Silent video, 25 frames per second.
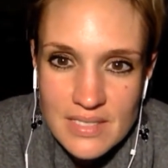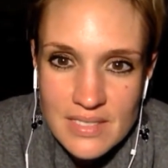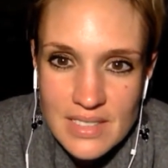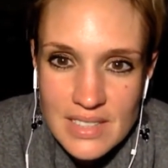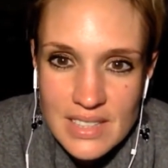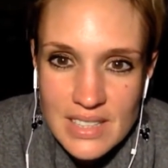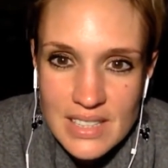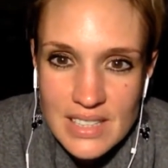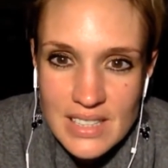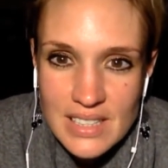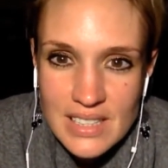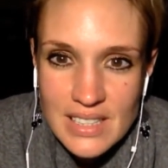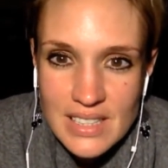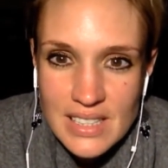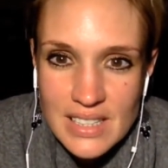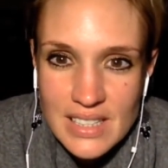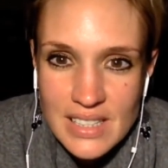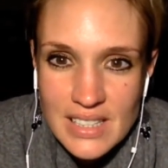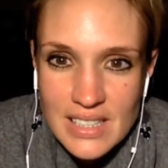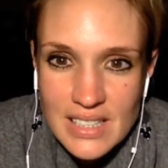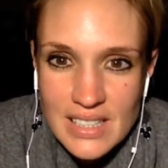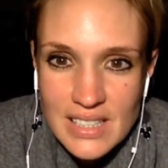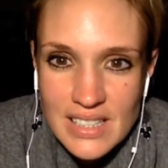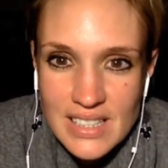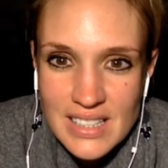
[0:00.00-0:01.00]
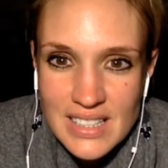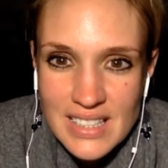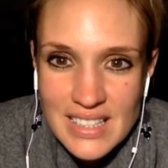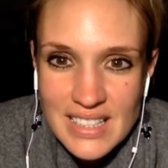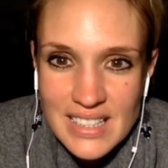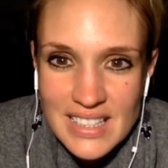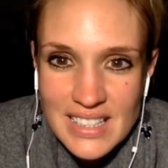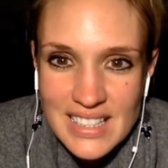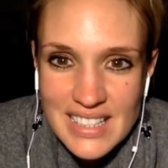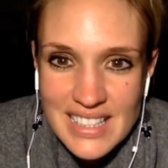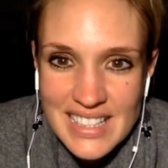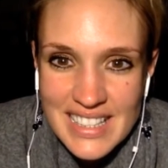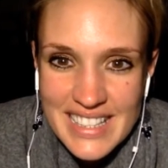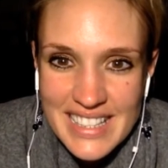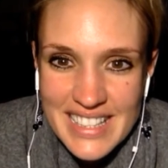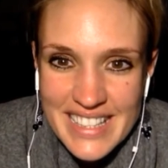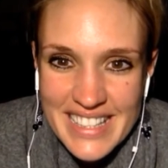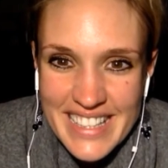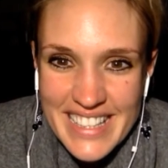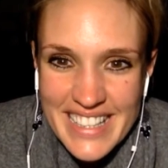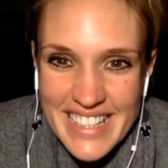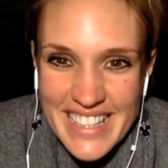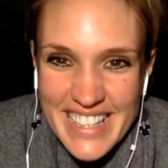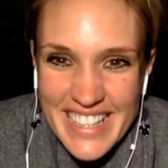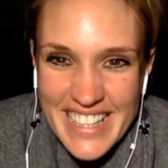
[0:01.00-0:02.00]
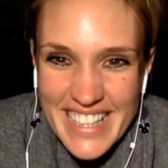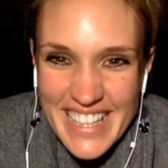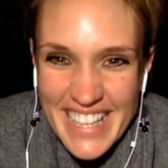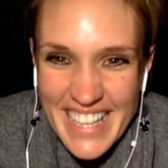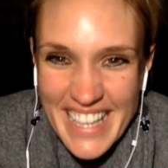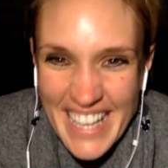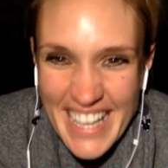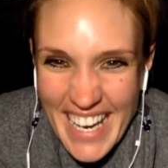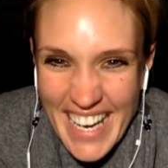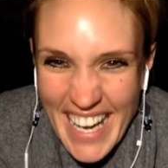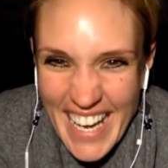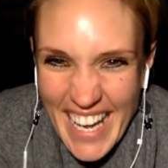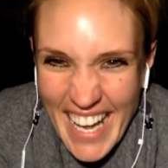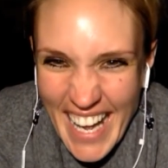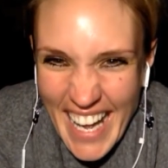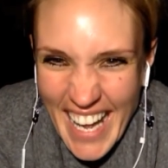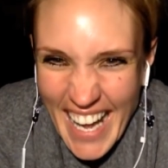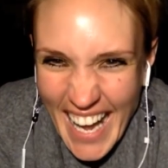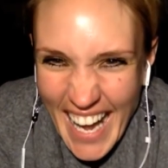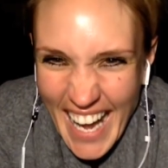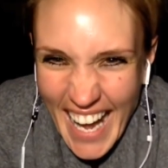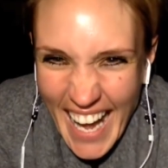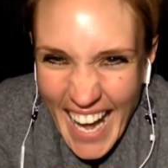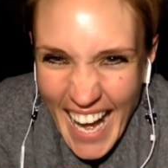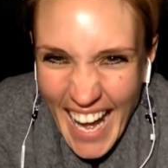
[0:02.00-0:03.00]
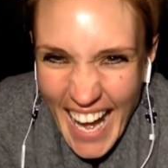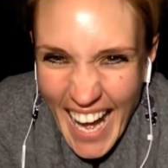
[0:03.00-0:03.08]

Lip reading: (no one is talking)